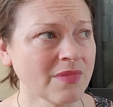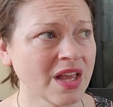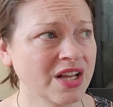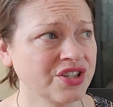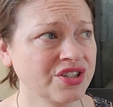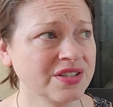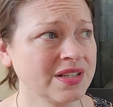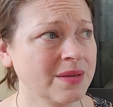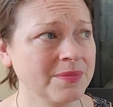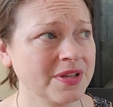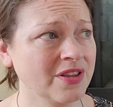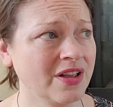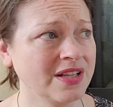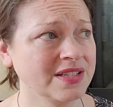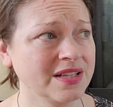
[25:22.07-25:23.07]
It just hit me
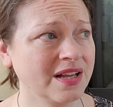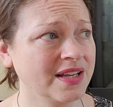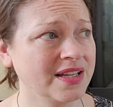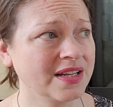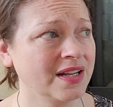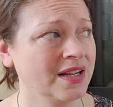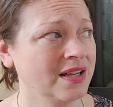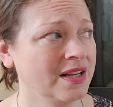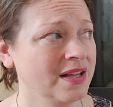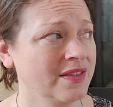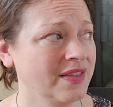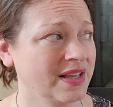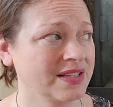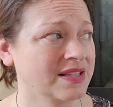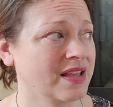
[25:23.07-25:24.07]
last night.
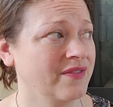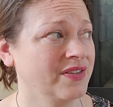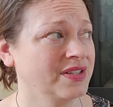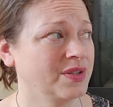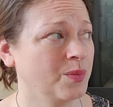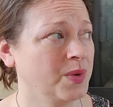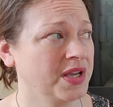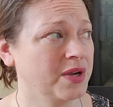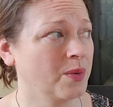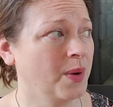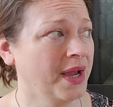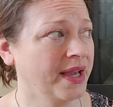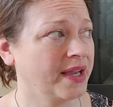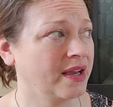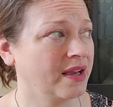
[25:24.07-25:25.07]
Thanksgiving's a week
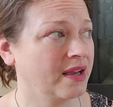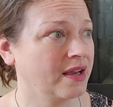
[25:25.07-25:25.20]
away.